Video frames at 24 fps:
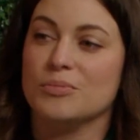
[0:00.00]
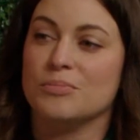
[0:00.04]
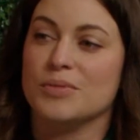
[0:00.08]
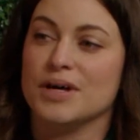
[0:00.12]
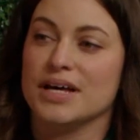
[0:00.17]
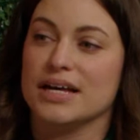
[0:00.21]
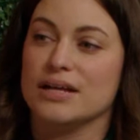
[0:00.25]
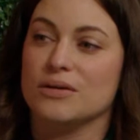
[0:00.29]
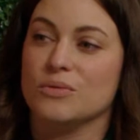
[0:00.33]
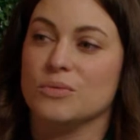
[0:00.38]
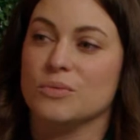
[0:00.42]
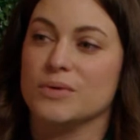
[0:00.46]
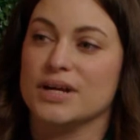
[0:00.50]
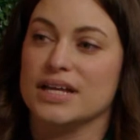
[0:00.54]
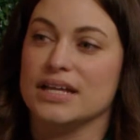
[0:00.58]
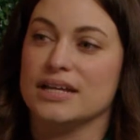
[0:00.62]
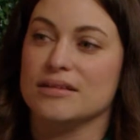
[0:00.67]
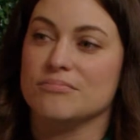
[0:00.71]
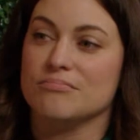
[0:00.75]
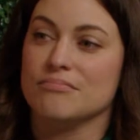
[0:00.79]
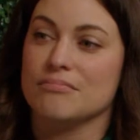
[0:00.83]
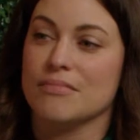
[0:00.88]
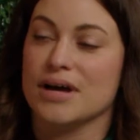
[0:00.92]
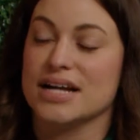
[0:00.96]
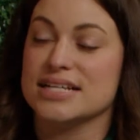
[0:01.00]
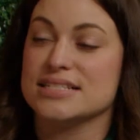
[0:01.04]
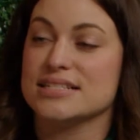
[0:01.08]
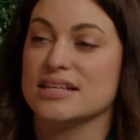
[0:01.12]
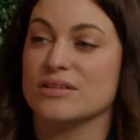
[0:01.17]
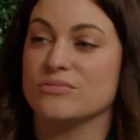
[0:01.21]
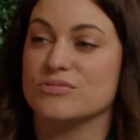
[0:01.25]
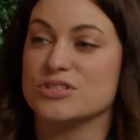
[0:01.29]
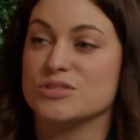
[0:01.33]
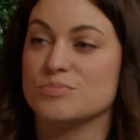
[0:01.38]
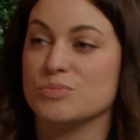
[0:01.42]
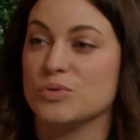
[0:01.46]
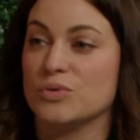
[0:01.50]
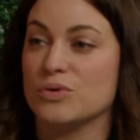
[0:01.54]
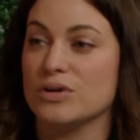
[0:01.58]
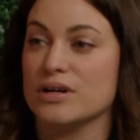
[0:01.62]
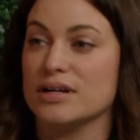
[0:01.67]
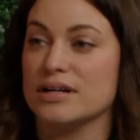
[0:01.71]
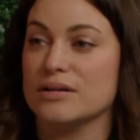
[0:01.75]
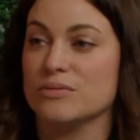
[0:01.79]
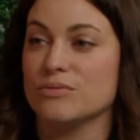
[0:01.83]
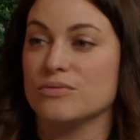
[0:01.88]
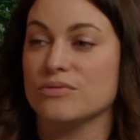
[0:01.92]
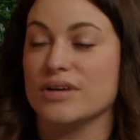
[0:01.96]
but when my son was
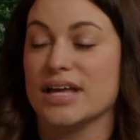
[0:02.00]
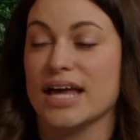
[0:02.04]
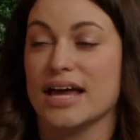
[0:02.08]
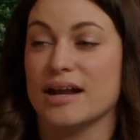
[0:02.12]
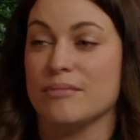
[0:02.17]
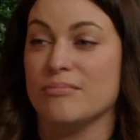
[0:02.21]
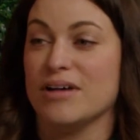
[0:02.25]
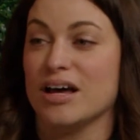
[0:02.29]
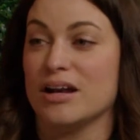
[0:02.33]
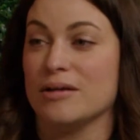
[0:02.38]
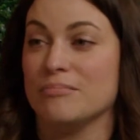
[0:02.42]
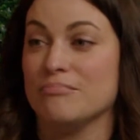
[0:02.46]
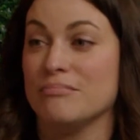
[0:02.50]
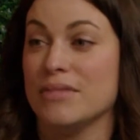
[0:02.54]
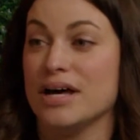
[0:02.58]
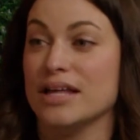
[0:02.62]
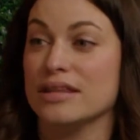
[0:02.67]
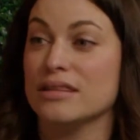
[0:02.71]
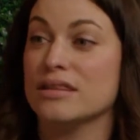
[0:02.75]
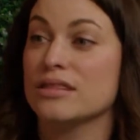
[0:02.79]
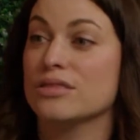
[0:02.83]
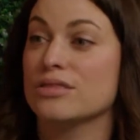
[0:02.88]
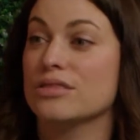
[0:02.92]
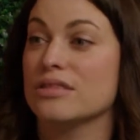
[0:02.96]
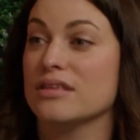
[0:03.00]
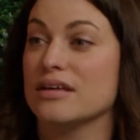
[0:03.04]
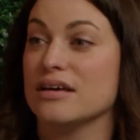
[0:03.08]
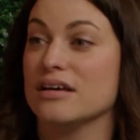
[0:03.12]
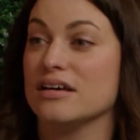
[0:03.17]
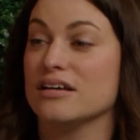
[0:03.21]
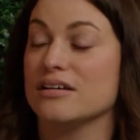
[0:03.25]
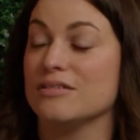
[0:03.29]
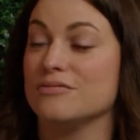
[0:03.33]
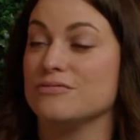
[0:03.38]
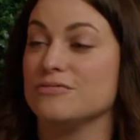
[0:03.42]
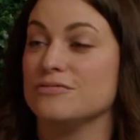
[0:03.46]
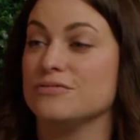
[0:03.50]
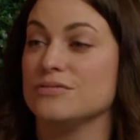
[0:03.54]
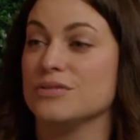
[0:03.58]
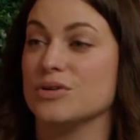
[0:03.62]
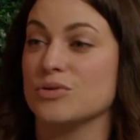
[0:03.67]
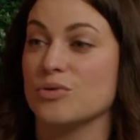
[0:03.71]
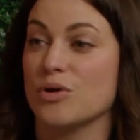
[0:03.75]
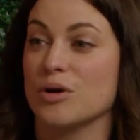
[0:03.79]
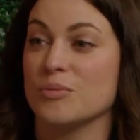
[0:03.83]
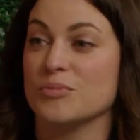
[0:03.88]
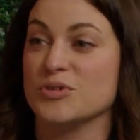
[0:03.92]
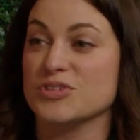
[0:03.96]
born, we had about a month of
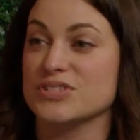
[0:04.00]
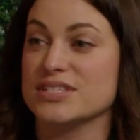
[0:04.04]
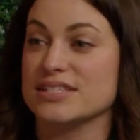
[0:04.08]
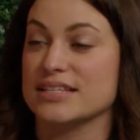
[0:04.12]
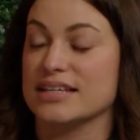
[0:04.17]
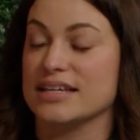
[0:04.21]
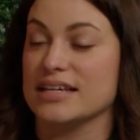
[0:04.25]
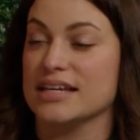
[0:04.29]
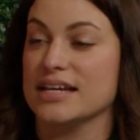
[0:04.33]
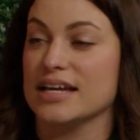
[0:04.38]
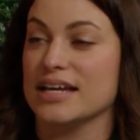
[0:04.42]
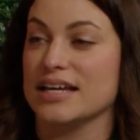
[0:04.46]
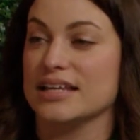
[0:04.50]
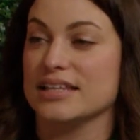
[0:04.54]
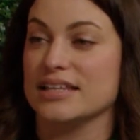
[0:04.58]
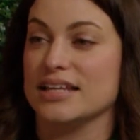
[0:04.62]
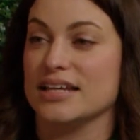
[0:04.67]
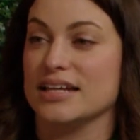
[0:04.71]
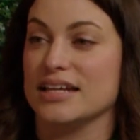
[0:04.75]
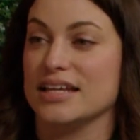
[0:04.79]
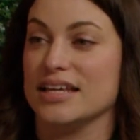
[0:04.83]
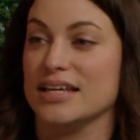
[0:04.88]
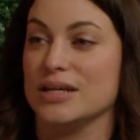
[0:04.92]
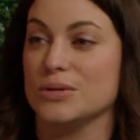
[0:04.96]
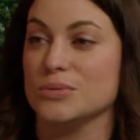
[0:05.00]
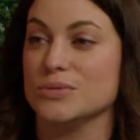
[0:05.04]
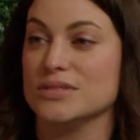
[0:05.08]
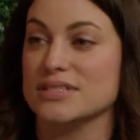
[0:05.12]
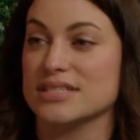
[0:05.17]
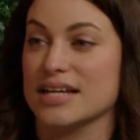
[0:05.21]
normalcy, and then he was